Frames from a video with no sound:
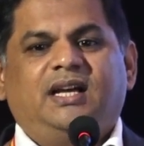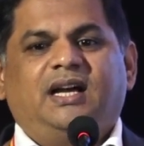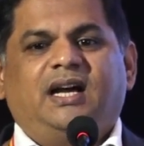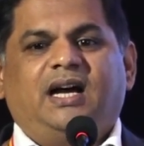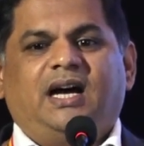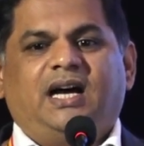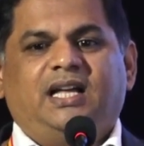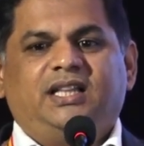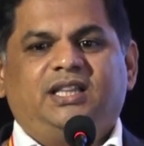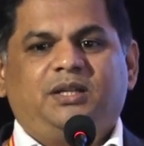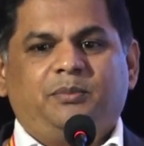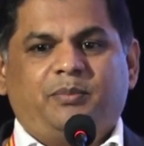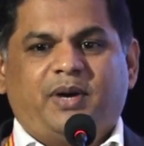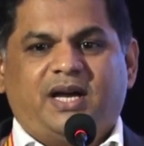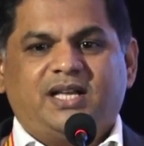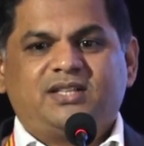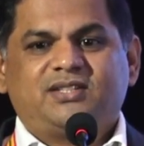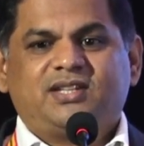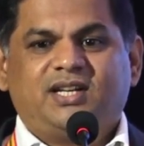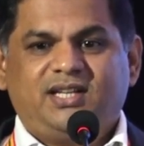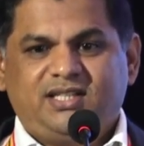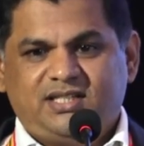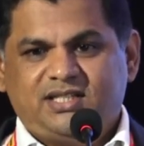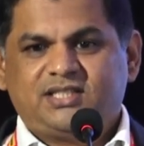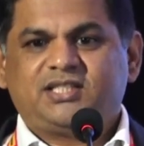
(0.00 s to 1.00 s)
and the batch
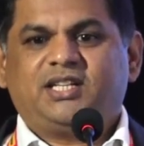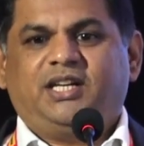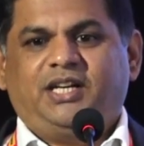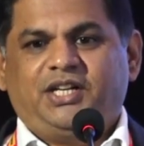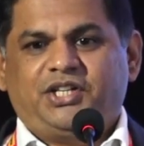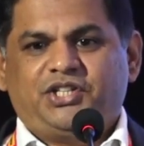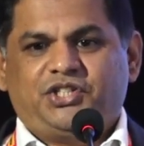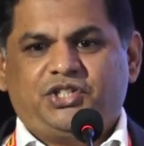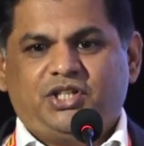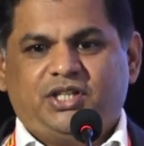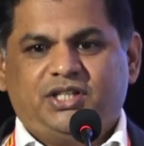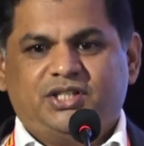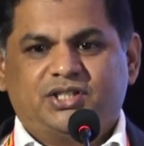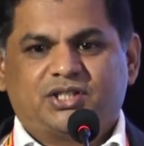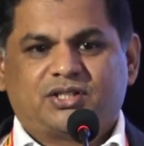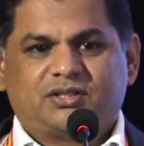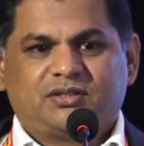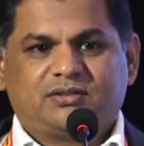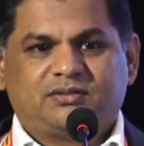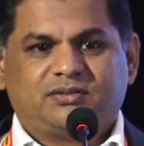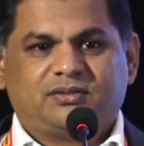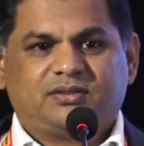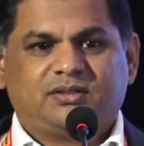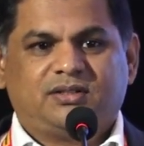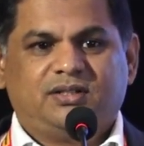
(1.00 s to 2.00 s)
sizes get changed.
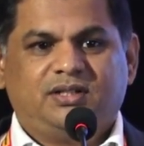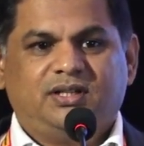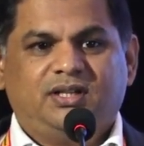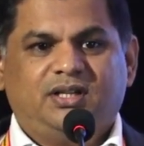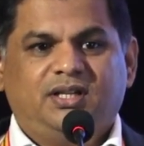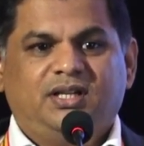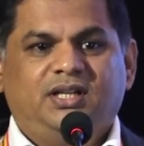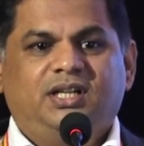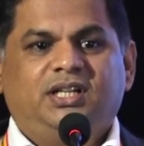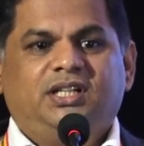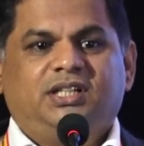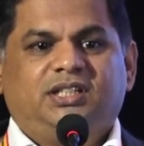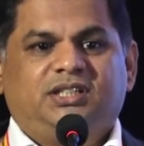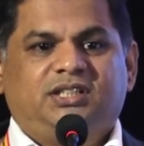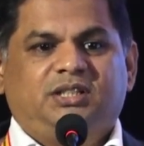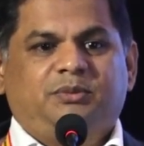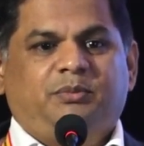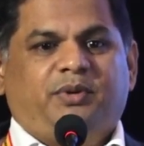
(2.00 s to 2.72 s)
The